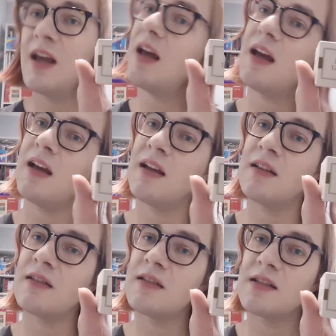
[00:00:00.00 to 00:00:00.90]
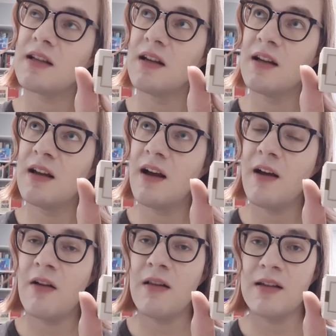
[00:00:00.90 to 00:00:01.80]
And
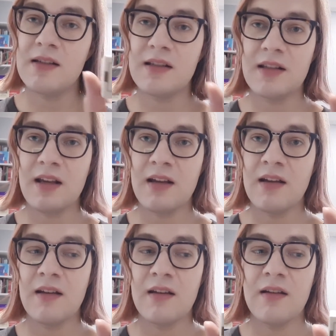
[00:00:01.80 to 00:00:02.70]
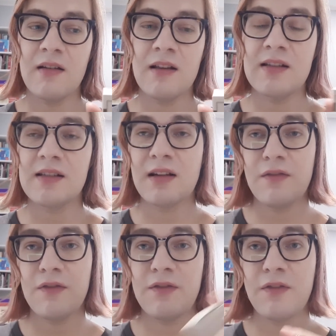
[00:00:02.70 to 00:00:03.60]
I'll list the listing
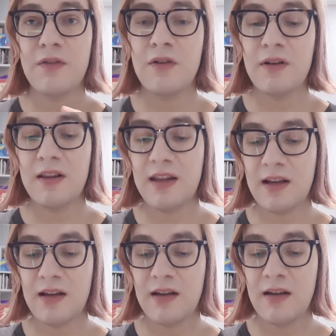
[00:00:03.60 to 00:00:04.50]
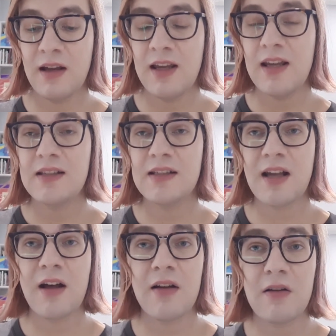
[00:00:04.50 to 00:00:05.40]
for the
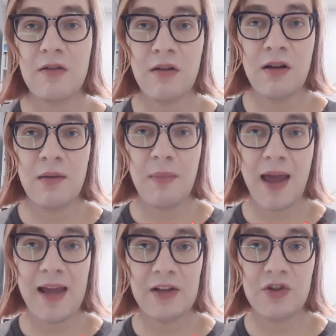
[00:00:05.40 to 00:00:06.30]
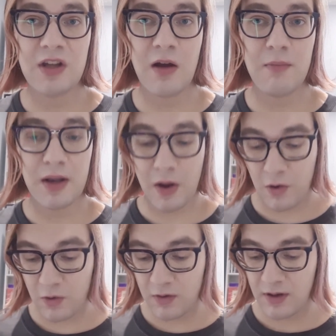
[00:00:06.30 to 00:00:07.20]
YesStyle page down below,